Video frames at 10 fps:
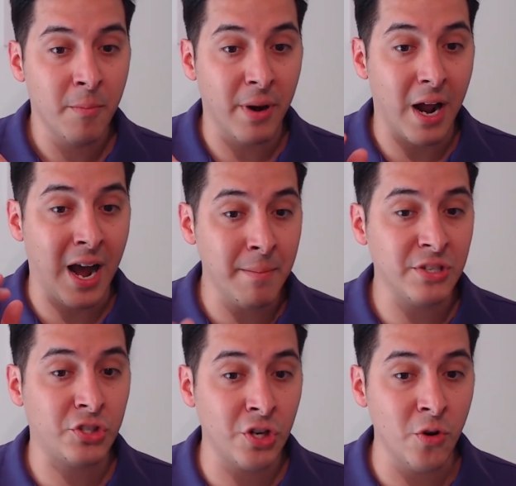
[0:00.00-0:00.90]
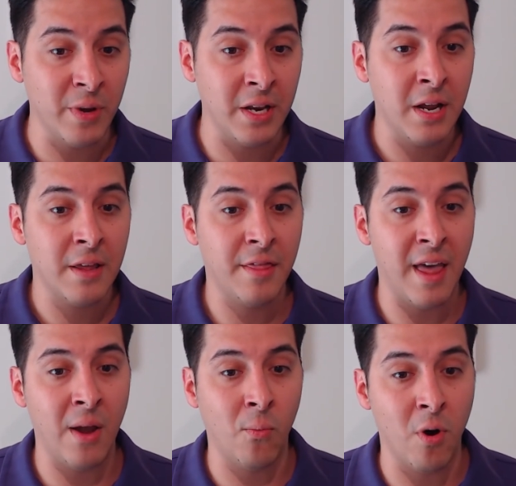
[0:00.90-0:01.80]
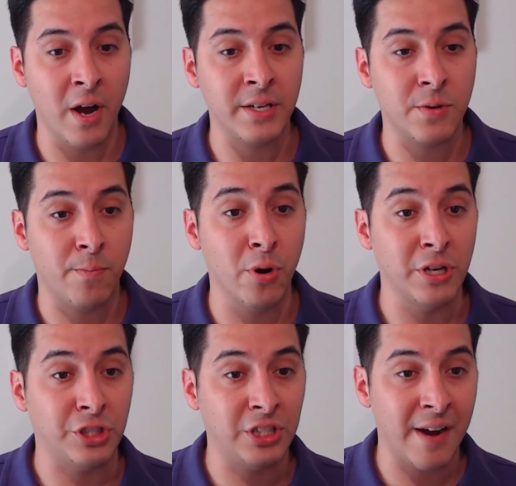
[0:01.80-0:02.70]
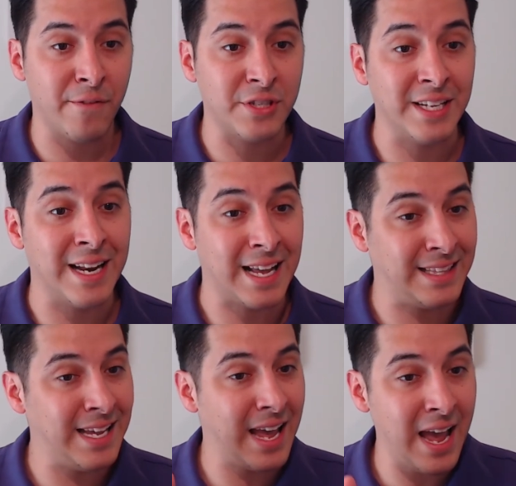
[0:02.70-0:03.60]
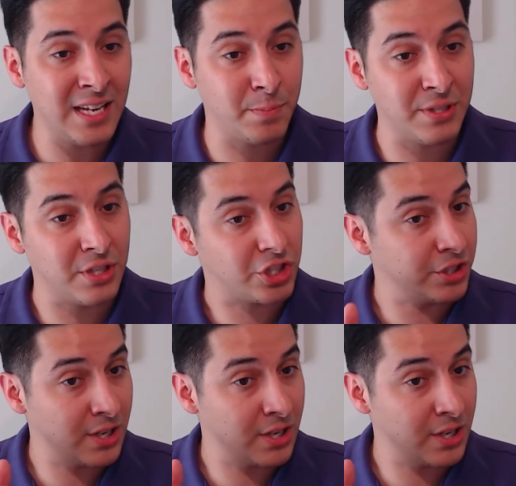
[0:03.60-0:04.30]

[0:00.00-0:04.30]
but I'm assuming they want to put Jefferson at the X position,